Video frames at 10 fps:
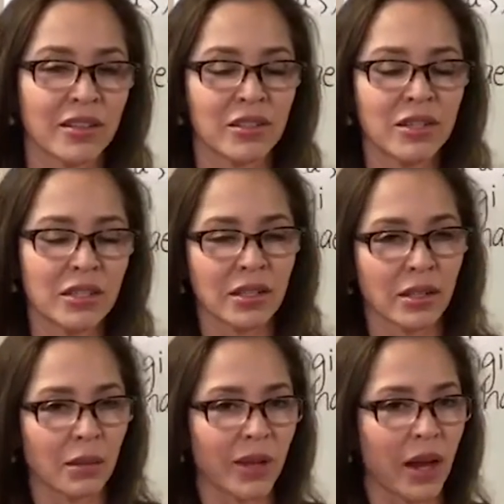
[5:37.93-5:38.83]
So this is a
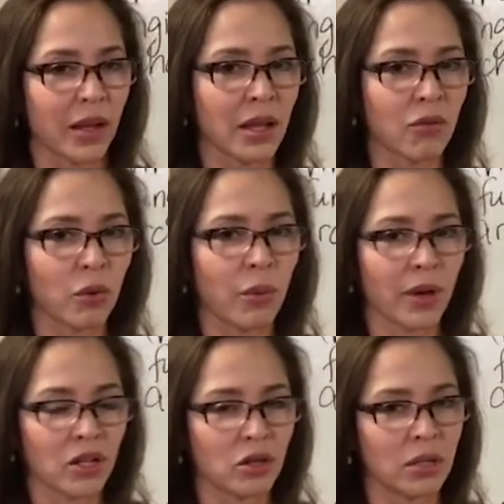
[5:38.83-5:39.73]
little bit high level. We won't
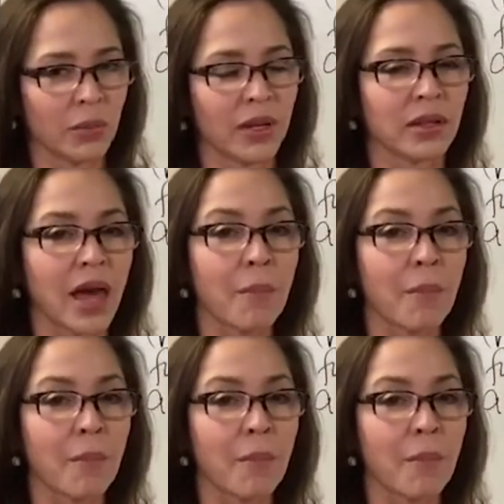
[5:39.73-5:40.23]
get too deep into that.